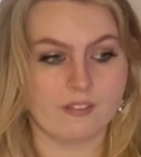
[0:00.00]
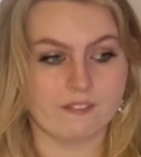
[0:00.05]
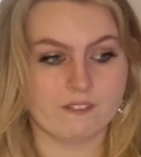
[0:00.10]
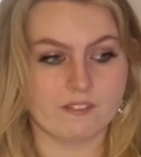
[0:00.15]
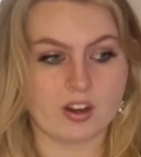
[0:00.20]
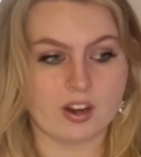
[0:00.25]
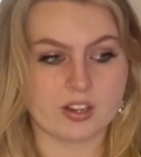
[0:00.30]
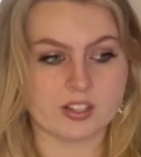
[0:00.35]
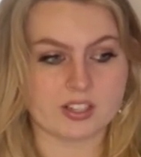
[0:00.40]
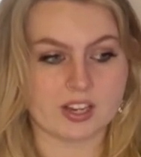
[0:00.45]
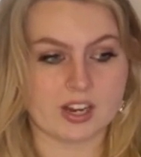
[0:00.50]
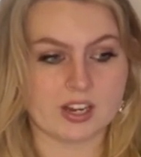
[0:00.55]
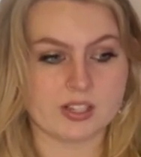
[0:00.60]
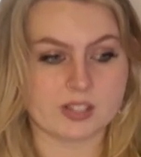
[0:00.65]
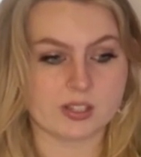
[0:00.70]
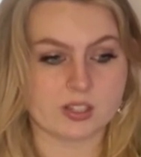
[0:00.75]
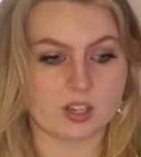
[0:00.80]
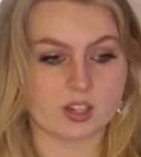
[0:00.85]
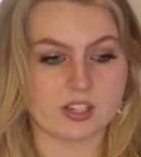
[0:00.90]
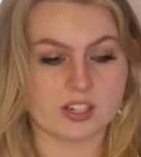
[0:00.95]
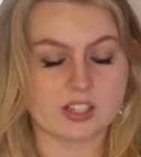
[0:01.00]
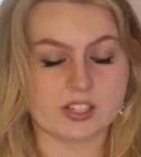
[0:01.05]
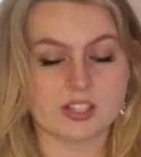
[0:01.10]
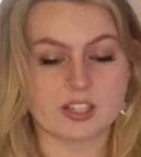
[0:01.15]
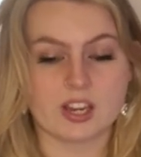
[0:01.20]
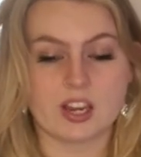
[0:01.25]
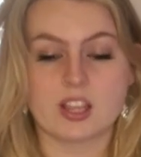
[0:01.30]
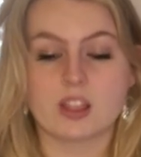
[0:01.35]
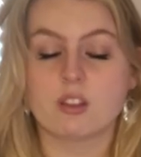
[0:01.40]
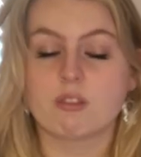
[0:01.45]
various case
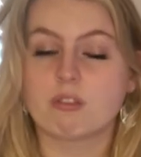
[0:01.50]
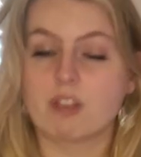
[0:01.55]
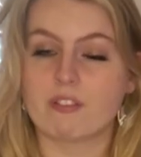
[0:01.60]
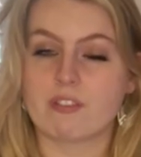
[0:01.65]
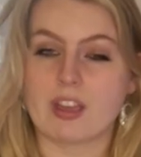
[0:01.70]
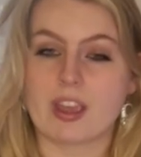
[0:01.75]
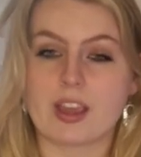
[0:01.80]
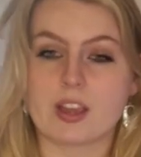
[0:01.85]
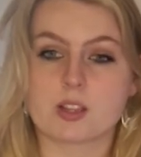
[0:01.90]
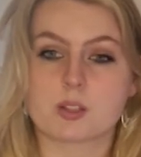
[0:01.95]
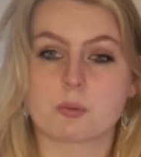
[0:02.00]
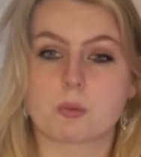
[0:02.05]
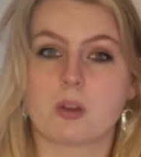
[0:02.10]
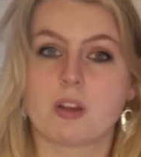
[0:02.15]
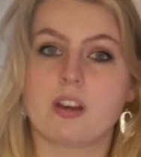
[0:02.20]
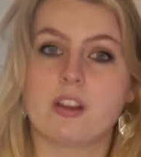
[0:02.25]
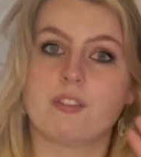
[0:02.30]
studies in the River X one.